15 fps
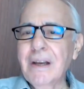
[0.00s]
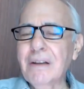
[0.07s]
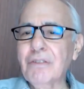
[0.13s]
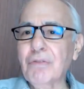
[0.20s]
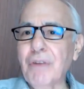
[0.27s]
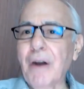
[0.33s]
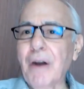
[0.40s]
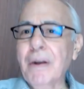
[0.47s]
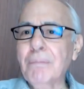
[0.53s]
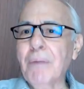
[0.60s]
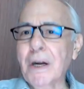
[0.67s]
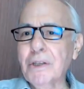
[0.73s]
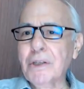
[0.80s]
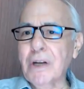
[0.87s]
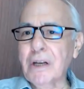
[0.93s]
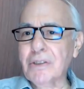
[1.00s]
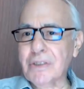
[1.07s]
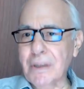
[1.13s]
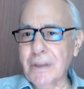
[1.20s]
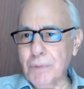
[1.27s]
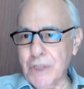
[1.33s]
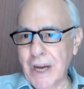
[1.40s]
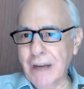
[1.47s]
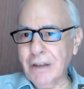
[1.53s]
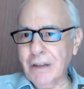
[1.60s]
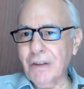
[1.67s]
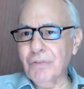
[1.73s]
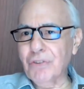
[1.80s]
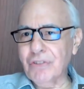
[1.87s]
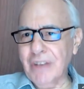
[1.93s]
It's very much a
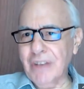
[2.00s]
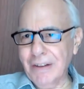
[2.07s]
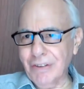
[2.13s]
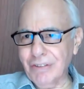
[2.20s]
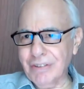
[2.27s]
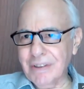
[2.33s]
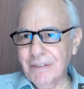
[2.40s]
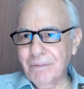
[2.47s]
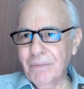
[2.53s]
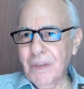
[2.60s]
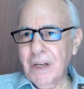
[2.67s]
subjective sense